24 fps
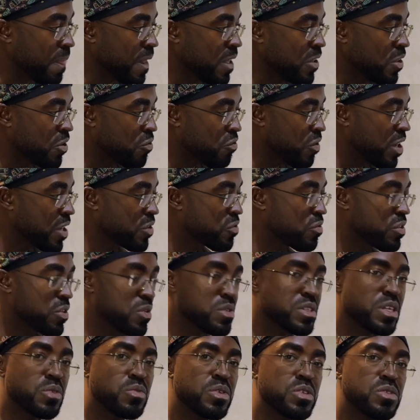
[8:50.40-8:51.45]
you're trying to
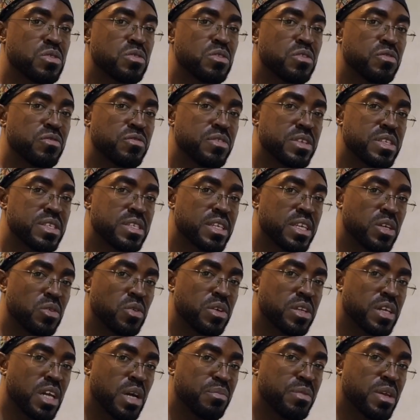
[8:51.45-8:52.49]
reduce the risk of this
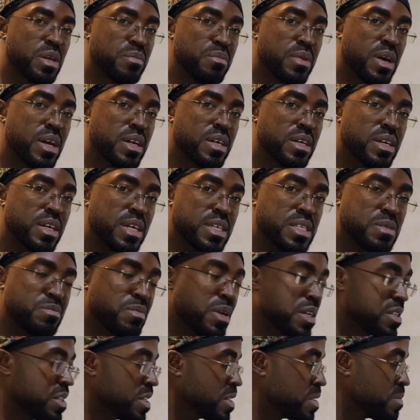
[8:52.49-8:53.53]
keloid coming back as
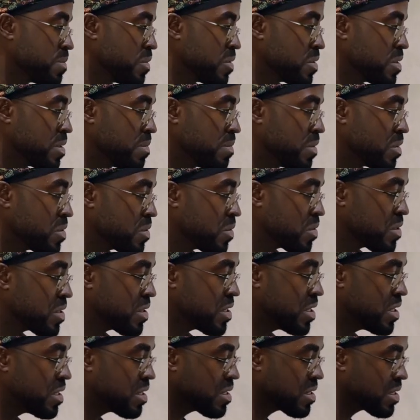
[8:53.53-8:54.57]
much as possible. So
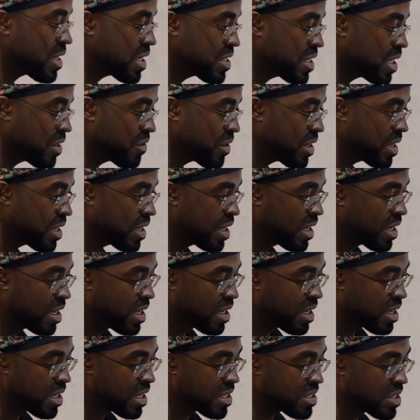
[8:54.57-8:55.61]
surgery
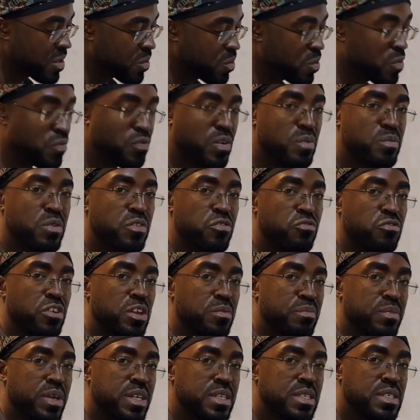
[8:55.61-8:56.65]
is a good form of
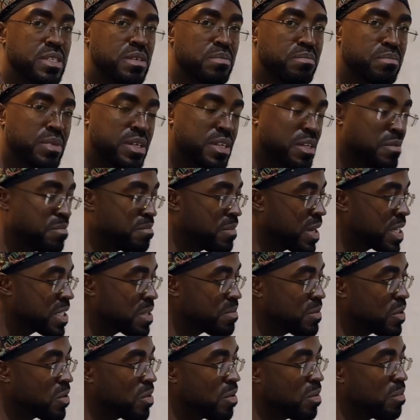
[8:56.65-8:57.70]
treatment, but it must
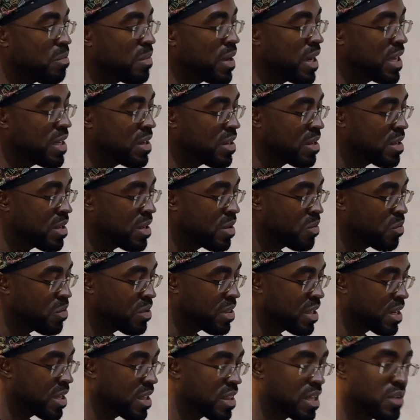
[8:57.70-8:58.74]
be combined with
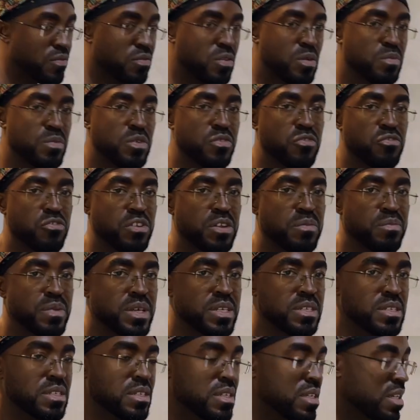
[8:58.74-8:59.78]
another form of
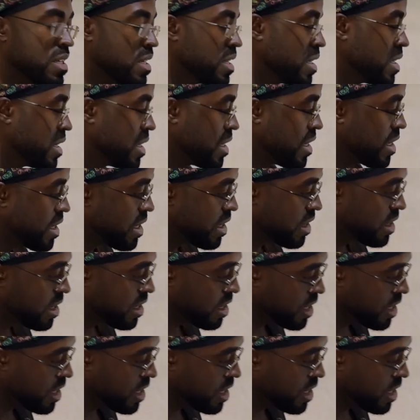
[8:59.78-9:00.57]
treatment. The